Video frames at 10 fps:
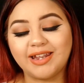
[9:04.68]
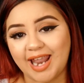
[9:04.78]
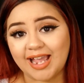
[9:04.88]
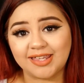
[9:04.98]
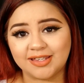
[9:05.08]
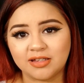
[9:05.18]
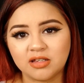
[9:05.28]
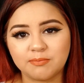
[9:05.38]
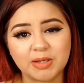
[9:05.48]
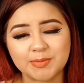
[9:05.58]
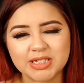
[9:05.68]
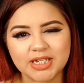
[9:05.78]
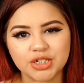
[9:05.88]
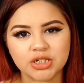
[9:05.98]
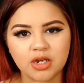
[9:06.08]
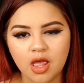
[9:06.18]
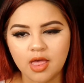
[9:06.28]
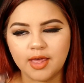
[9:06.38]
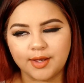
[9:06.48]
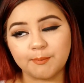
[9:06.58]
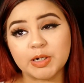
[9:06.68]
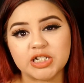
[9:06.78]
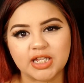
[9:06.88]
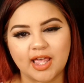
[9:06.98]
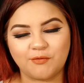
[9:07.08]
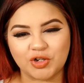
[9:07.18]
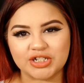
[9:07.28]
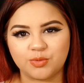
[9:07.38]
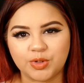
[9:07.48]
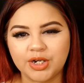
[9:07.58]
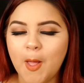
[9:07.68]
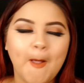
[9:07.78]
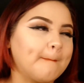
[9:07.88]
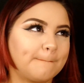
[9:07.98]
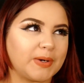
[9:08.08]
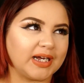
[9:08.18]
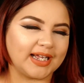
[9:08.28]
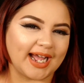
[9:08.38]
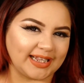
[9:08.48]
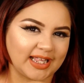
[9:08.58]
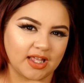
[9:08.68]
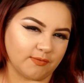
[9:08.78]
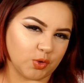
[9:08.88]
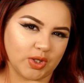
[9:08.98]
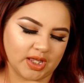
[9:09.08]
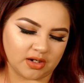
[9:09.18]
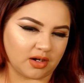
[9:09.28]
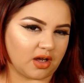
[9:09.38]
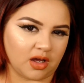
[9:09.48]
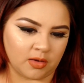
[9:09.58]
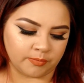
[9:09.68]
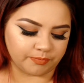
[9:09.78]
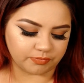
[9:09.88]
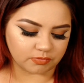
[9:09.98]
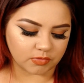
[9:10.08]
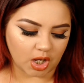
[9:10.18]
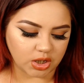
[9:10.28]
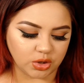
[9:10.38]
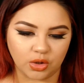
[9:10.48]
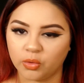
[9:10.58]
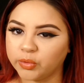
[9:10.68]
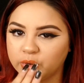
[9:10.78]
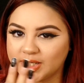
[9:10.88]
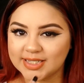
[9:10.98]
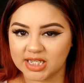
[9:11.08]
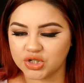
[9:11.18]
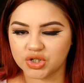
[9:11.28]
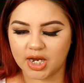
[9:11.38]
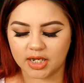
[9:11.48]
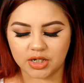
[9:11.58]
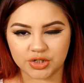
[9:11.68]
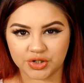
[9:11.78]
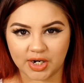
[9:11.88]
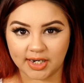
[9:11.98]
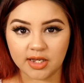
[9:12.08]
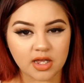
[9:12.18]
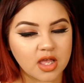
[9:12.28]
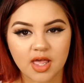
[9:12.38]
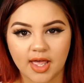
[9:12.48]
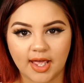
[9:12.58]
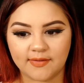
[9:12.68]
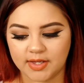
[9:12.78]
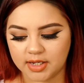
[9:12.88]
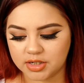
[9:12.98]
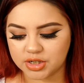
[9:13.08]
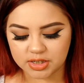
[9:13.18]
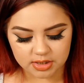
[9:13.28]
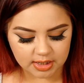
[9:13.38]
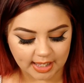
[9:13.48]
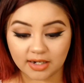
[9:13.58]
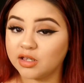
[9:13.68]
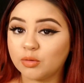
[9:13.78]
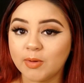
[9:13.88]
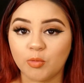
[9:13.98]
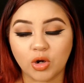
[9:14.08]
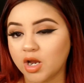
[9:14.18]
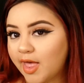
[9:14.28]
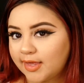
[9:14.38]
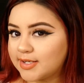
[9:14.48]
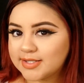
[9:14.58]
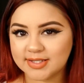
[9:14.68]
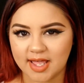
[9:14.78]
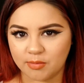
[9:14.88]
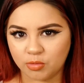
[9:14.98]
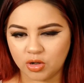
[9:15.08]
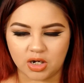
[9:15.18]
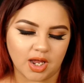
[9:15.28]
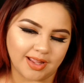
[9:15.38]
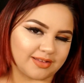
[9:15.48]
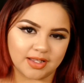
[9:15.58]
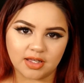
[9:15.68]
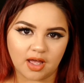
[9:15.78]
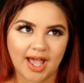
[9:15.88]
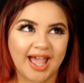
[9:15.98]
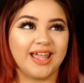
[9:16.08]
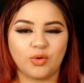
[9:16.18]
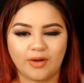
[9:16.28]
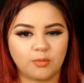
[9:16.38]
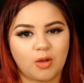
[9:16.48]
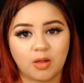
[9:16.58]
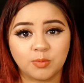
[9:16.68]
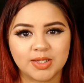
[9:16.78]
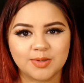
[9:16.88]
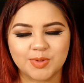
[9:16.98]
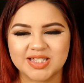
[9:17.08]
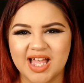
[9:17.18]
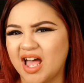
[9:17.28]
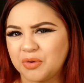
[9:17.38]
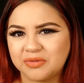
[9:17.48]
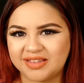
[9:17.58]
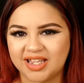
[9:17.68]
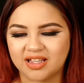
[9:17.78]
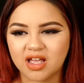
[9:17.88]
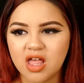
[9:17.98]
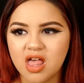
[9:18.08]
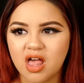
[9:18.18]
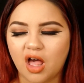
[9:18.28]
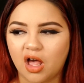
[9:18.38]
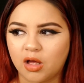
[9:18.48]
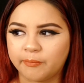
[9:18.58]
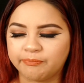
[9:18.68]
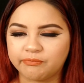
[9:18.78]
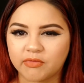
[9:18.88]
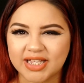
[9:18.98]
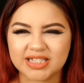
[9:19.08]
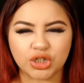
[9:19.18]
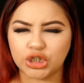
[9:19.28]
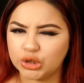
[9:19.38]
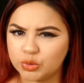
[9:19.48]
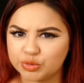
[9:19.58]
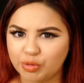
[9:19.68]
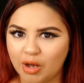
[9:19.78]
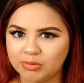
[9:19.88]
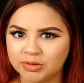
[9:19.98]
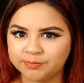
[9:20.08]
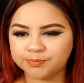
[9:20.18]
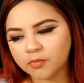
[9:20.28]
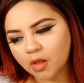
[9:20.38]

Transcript: lacking pigmentation compared to the Kat Von D one. But I think if you can, um, you know, you can set your under eye and then just get a little bit more and set more. I think I don't have a problem with it because I don't think um, it's a huge problem,